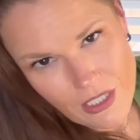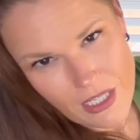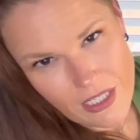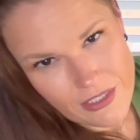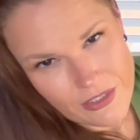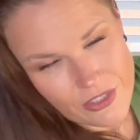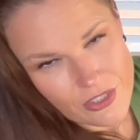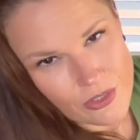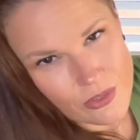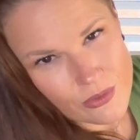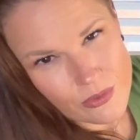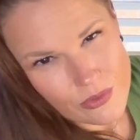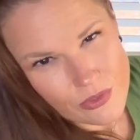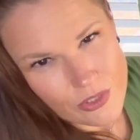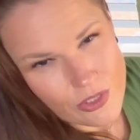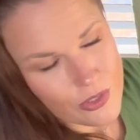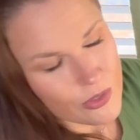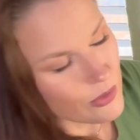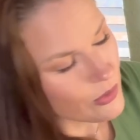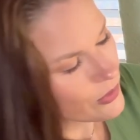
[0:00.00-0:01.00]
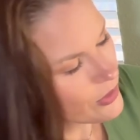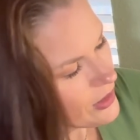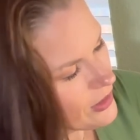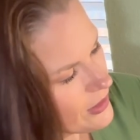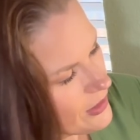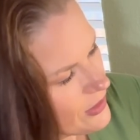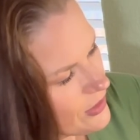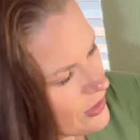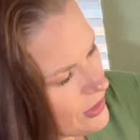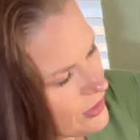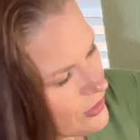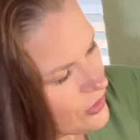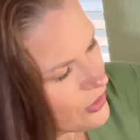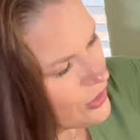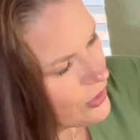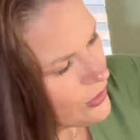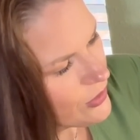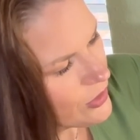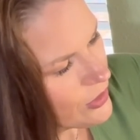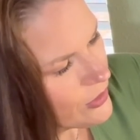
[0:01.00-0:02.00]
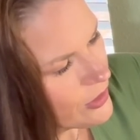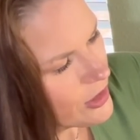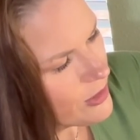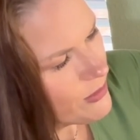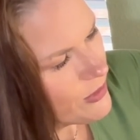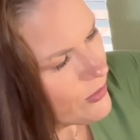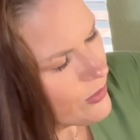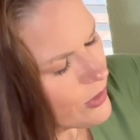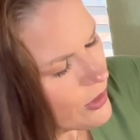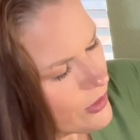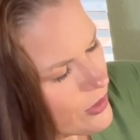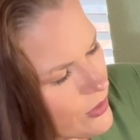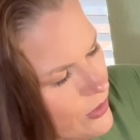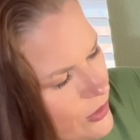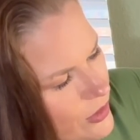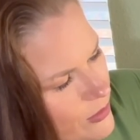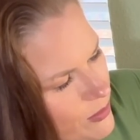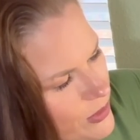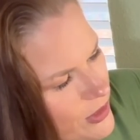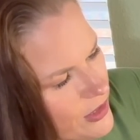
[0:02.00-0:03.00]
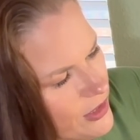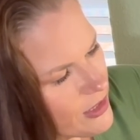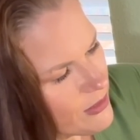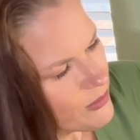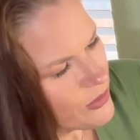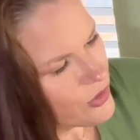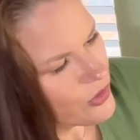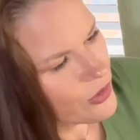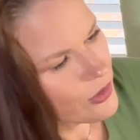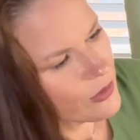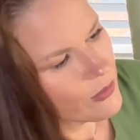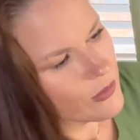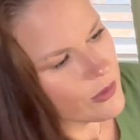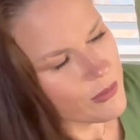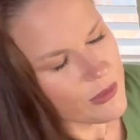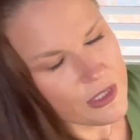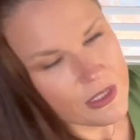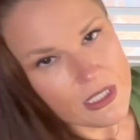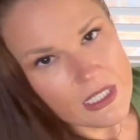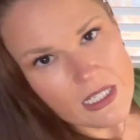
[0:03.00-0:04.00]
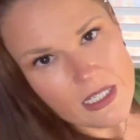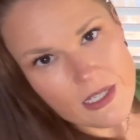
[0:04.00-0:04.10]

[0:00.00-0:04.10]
I don't know that this is you. Don't get me wrong. You could be that mature woman.